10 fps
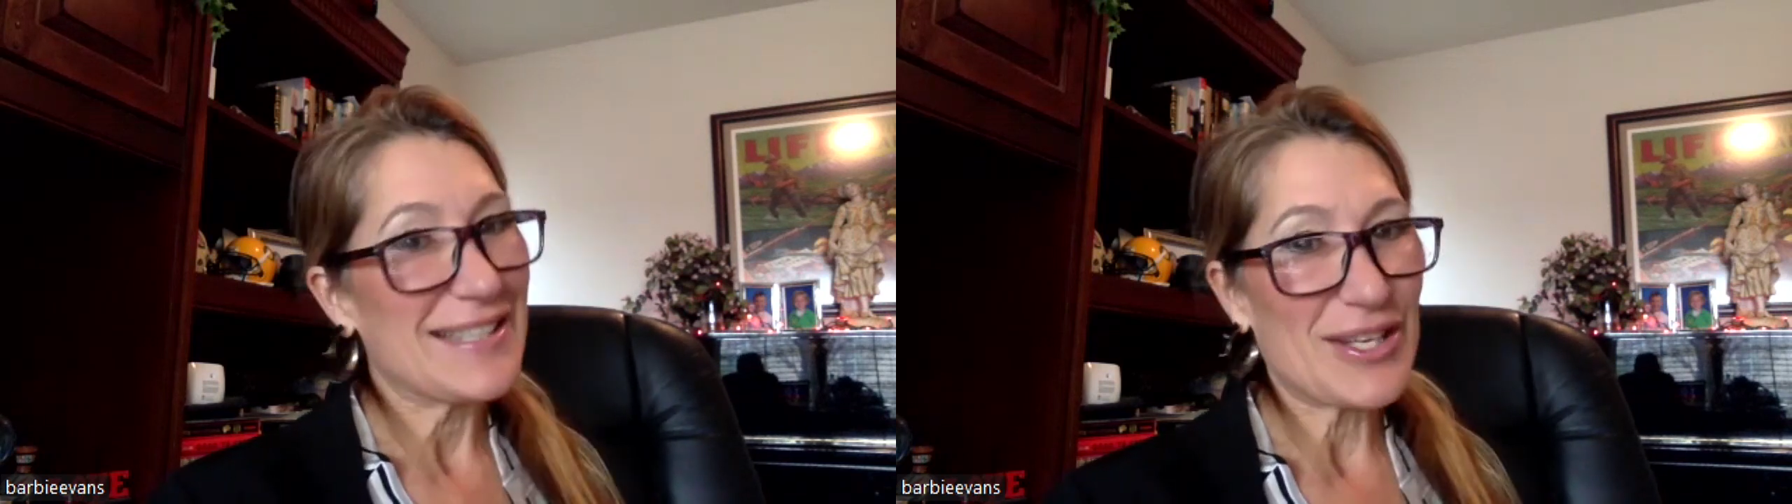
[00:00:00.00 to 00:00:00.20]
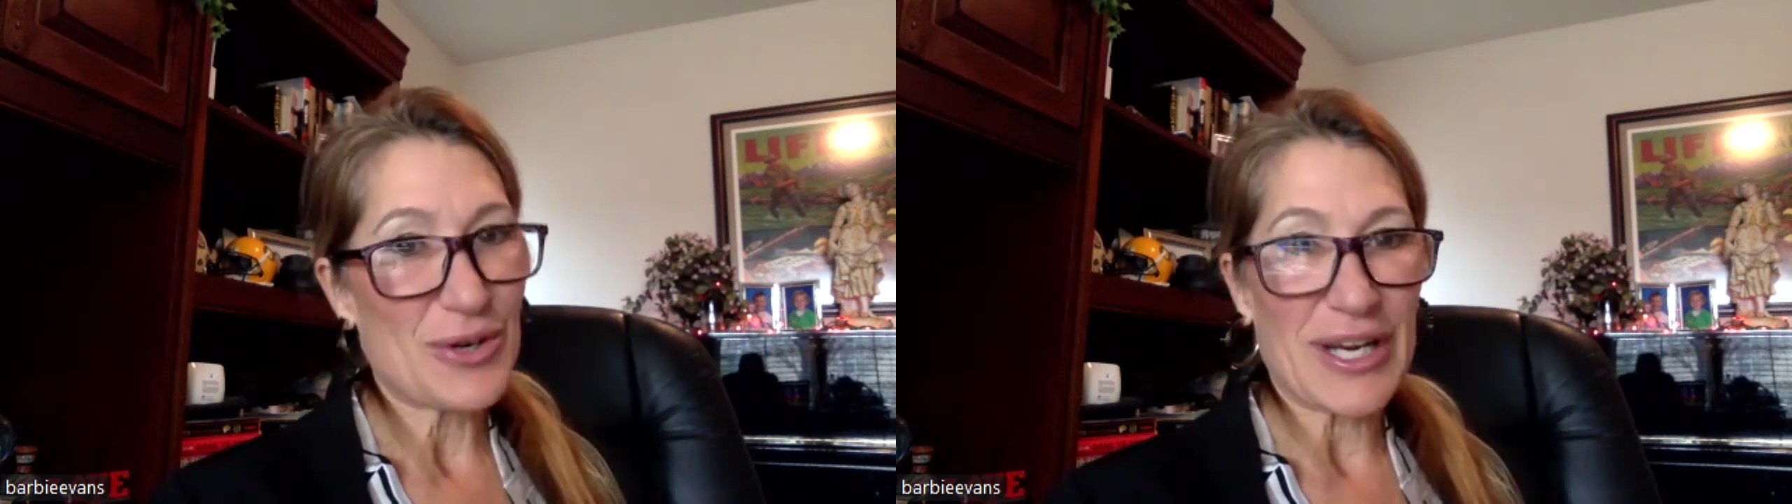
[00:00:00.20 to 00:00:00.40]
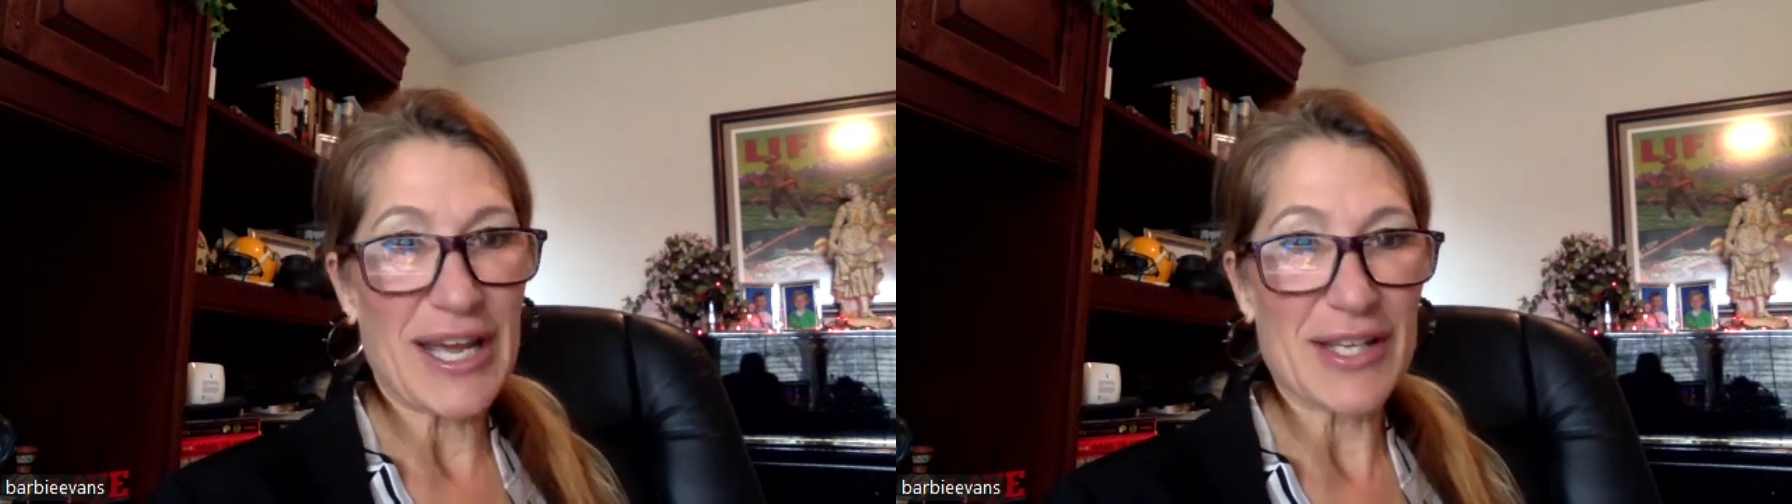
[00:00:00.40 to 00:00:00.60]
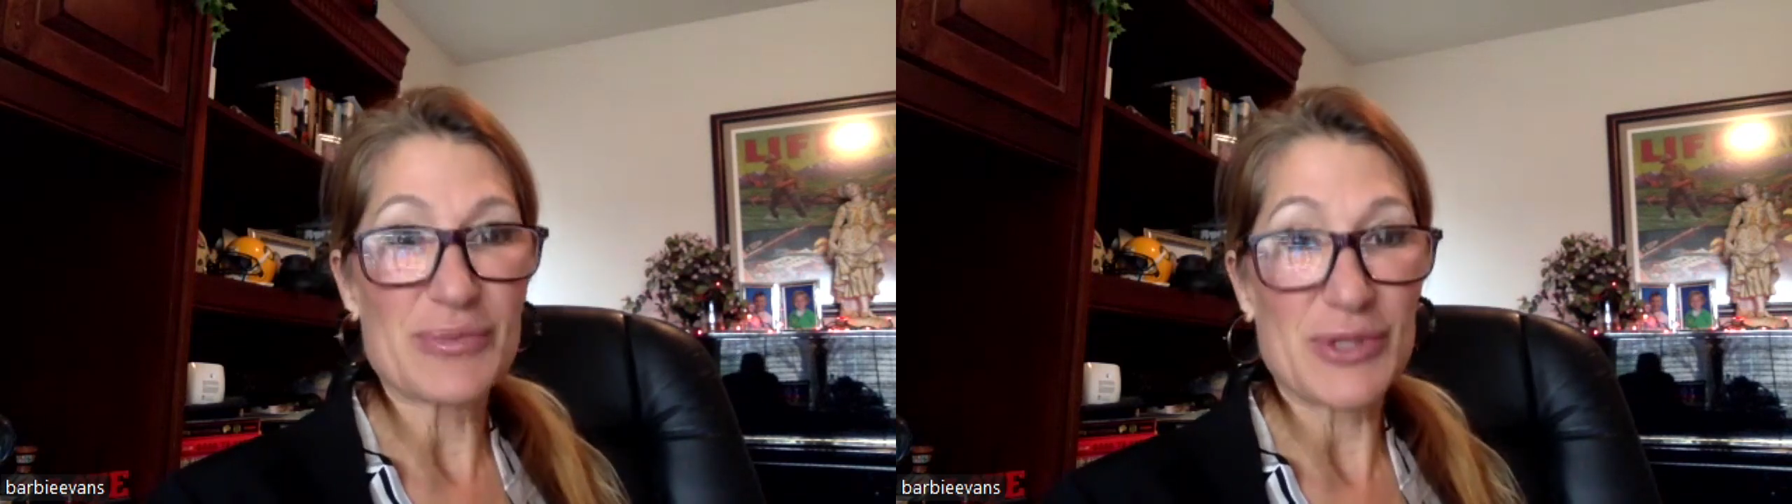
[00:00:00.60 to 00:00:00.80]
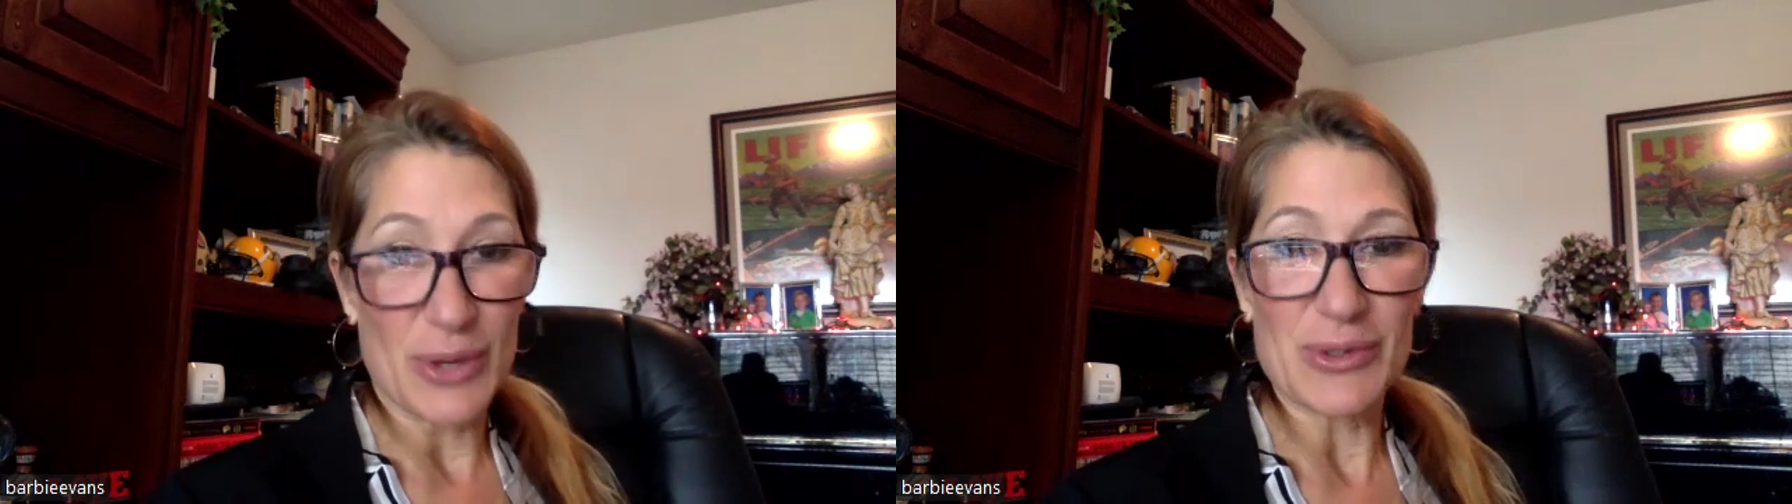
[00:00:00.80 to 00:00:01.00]
the
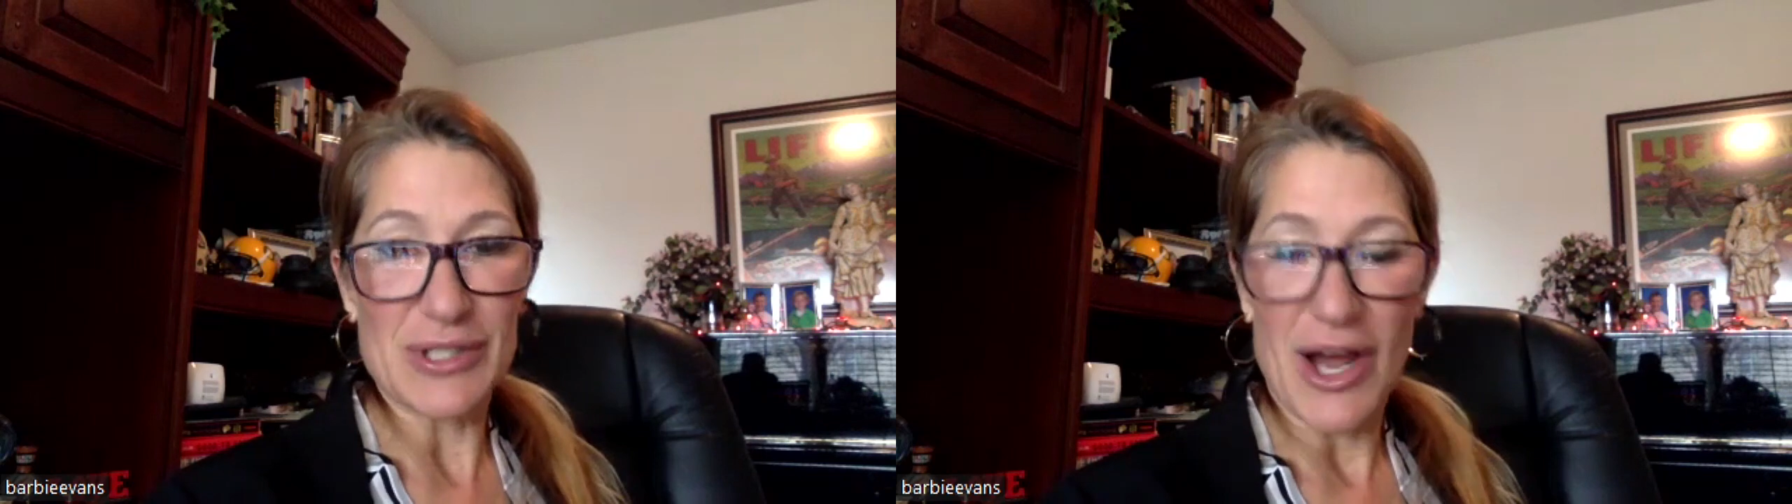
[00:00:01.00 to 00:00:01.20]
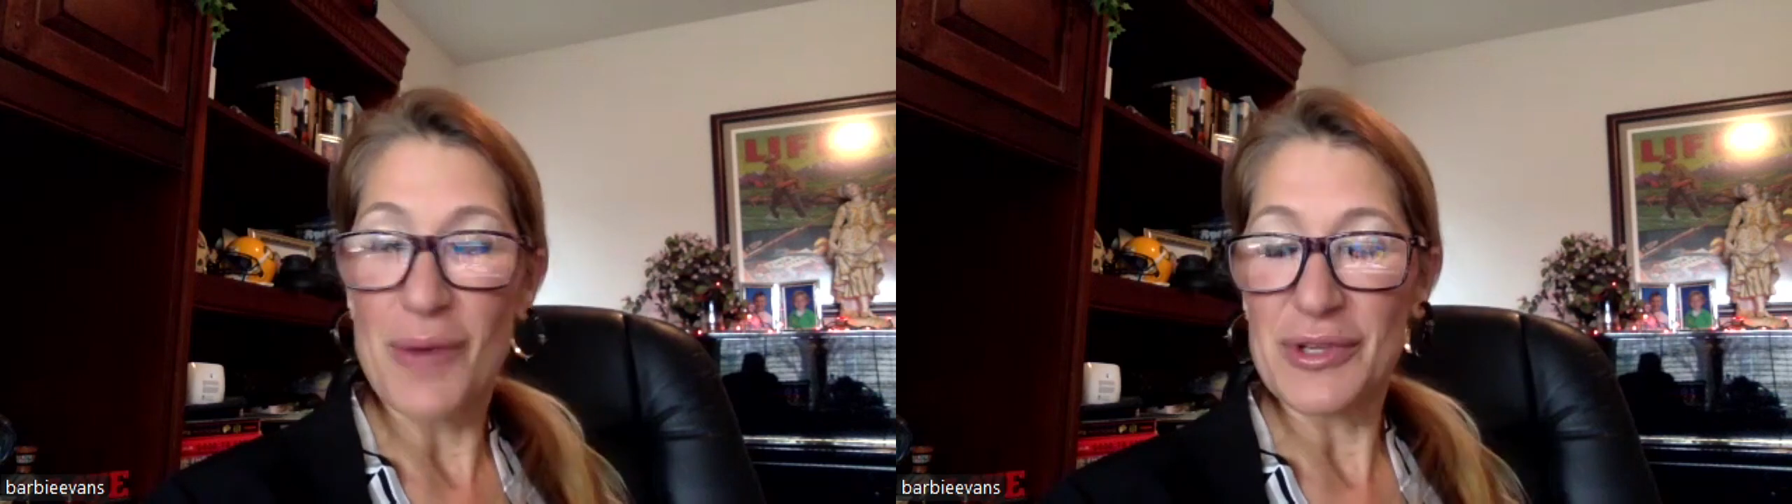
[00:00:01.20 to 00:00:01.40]
orgasms don't stop.